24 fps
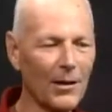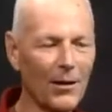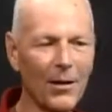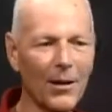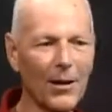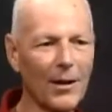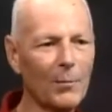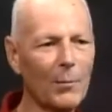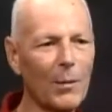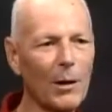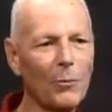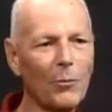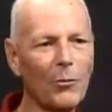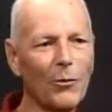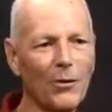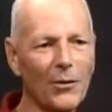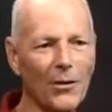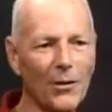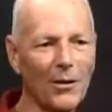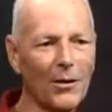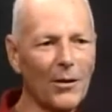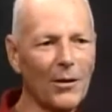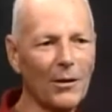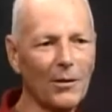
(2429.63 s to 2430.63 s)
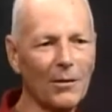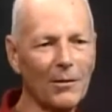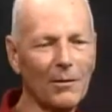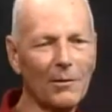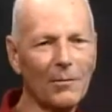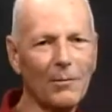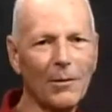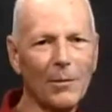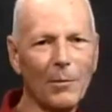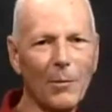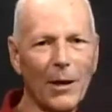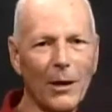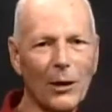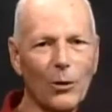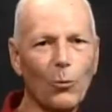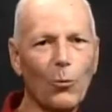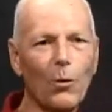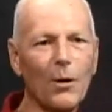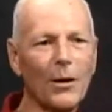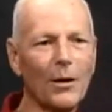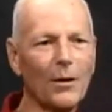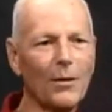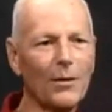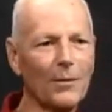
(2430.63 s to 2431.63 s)
I can remember as a young, in my
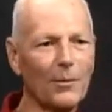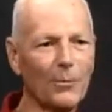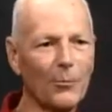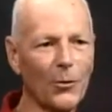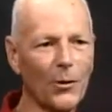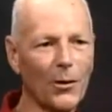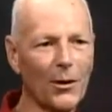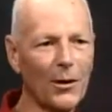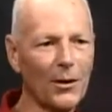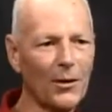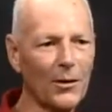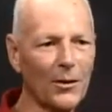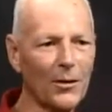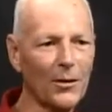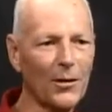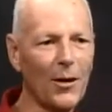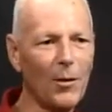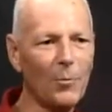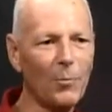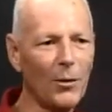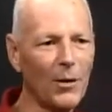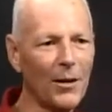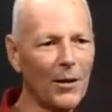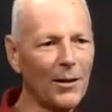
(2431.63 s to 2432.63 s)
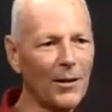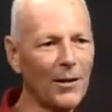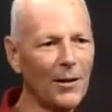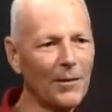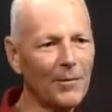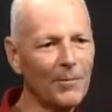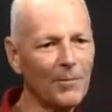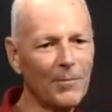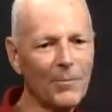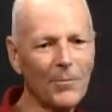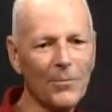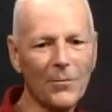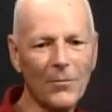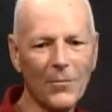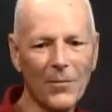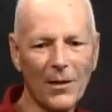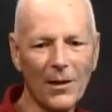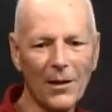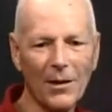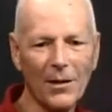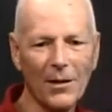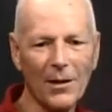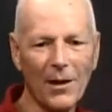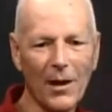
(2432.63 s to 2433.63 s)
20s, working at this company, and
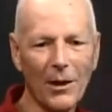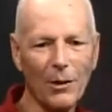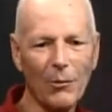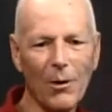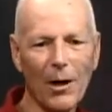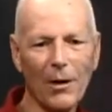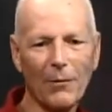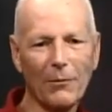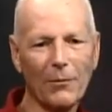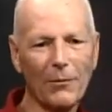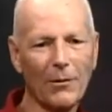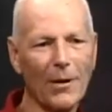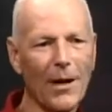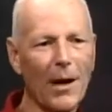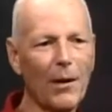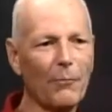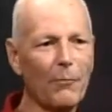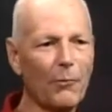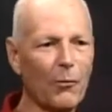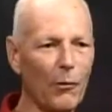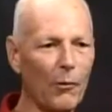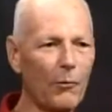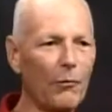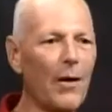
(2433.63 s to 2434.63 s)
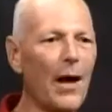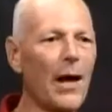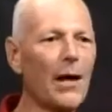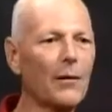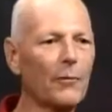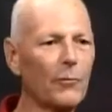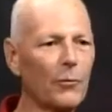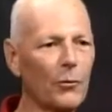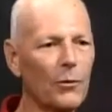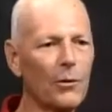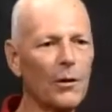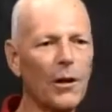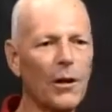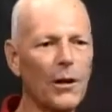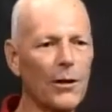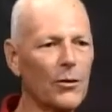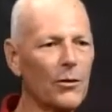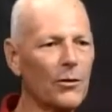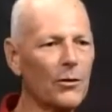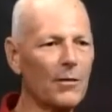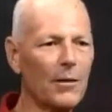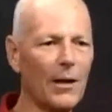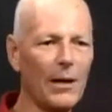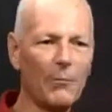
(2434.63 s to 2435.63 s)
I go out for a fast food
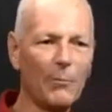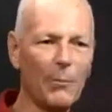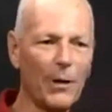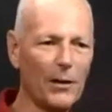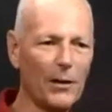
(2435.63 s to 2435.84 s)
lunch, have my